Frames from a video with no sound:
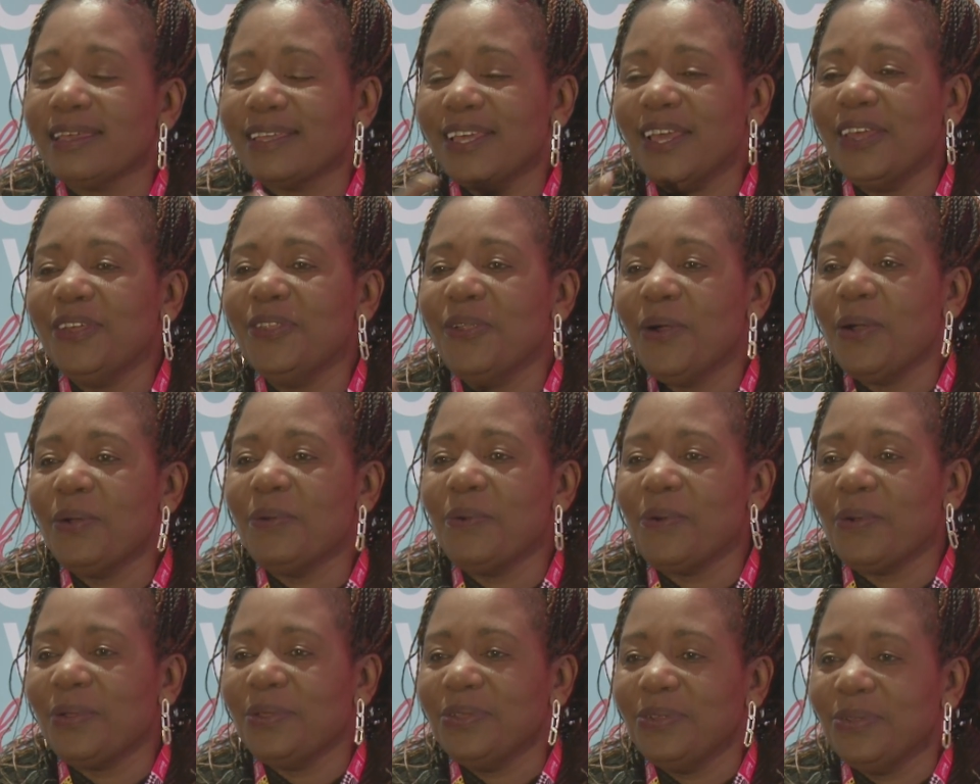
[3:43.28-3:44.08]

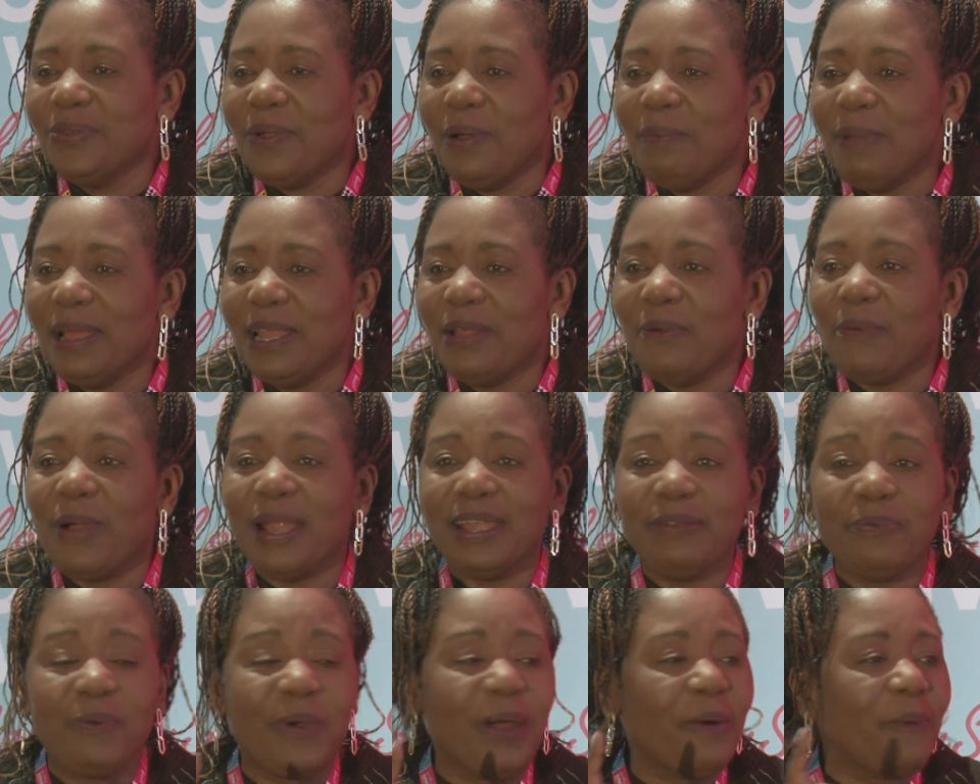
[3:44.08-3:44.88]
Normally
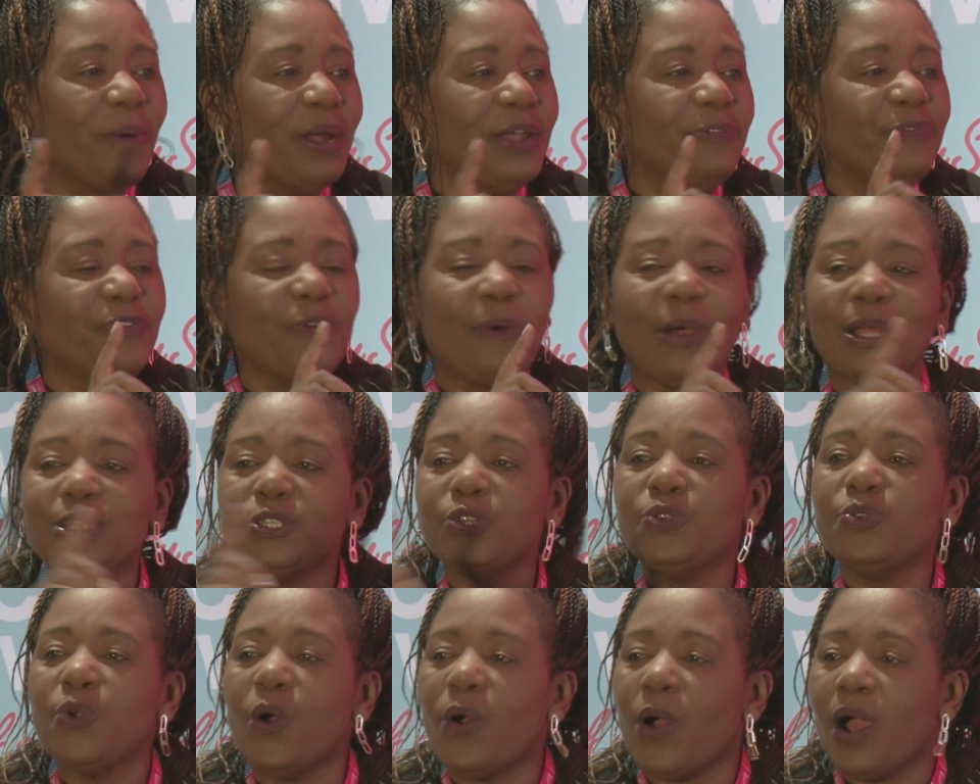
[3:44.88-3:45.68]
if you want
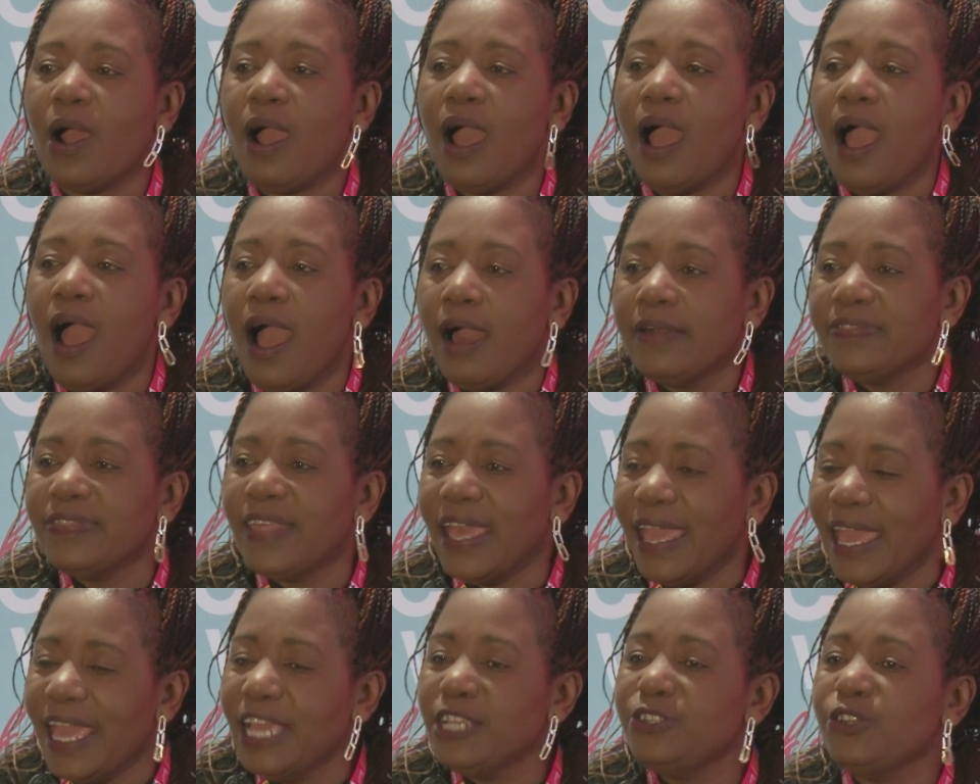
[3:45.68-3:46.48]
to know
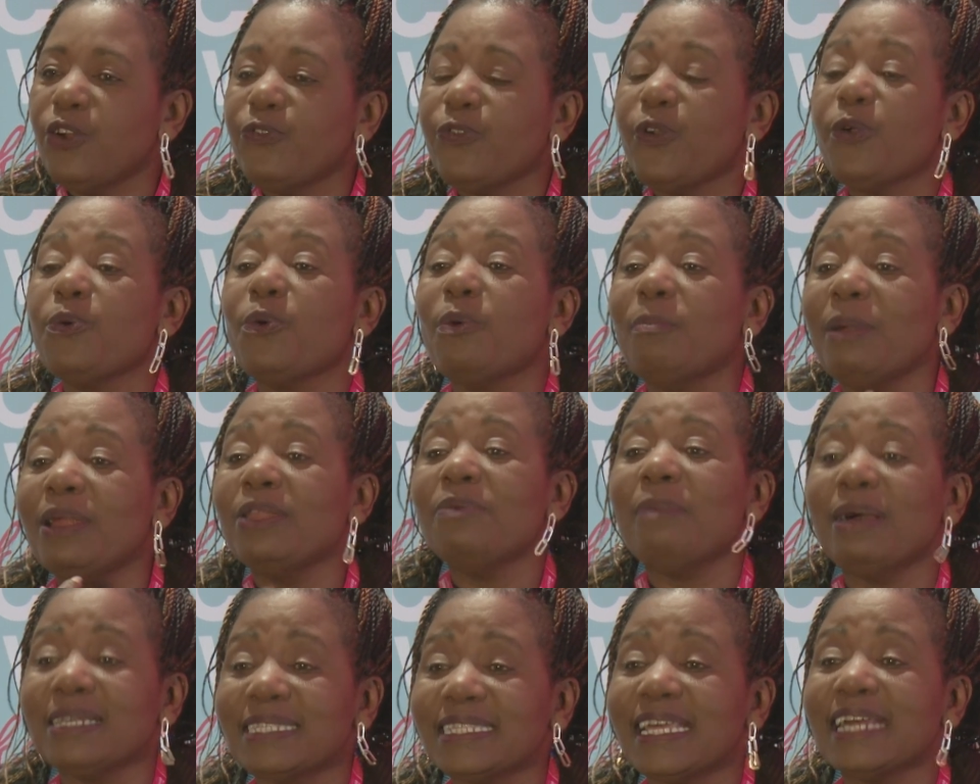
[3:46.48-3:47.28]
the age of a woman,
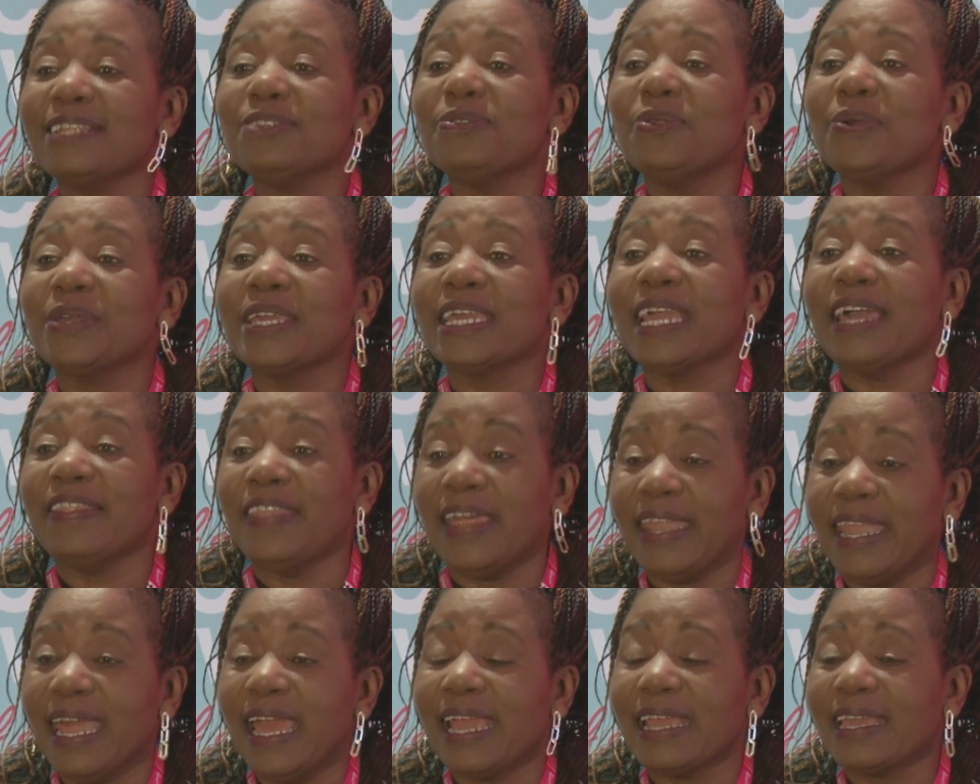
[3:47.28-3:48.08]
you must start looking at
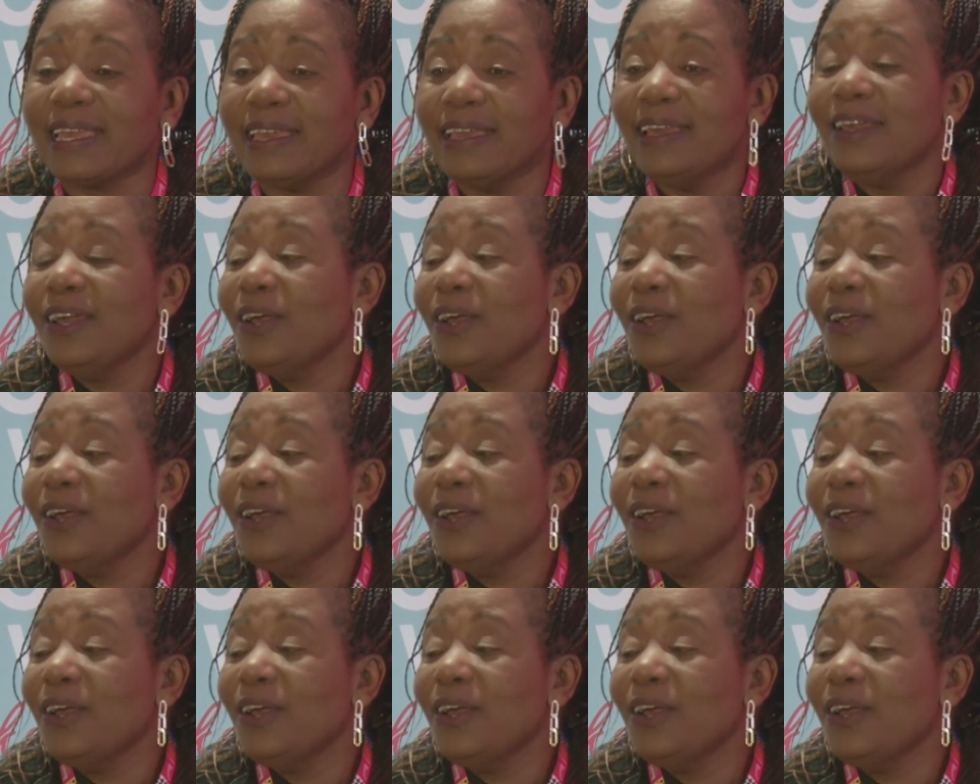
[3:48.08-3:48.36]
the neck.